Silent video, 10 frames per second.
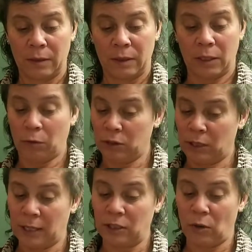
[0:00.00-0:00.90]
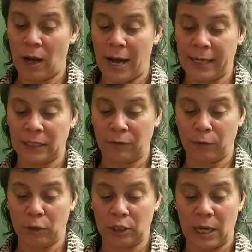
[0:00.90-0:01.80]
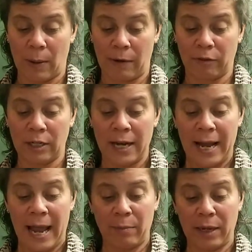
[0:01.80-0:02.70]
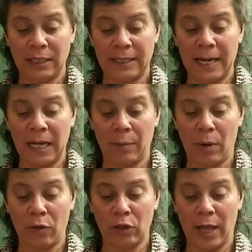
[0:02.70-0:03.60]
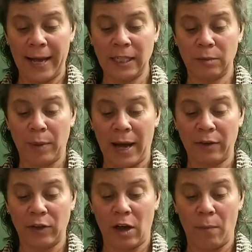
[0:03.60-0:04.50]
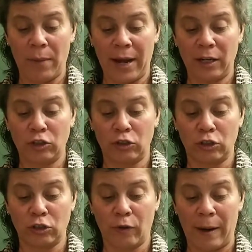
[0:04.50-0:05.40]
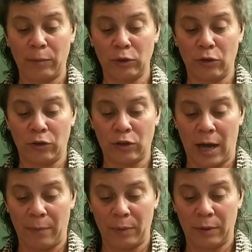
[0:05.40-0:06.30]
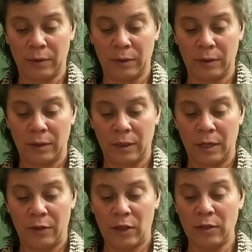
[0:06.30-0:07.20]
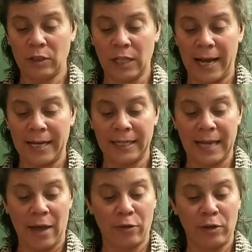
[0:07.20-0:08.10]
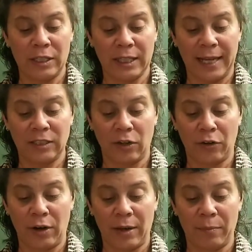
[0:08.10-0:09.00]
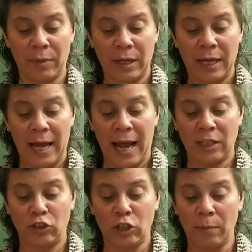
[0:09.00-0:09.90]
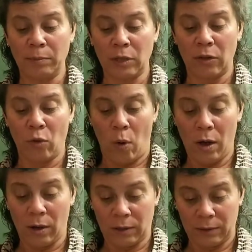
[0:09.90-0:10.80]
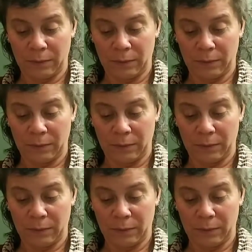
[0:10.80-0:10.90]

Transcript: It was not so high as the first, however, and by standing upon the lion's back they all managed to scramble to the top. Then the lion gathered his legs under him and jumped on the wall.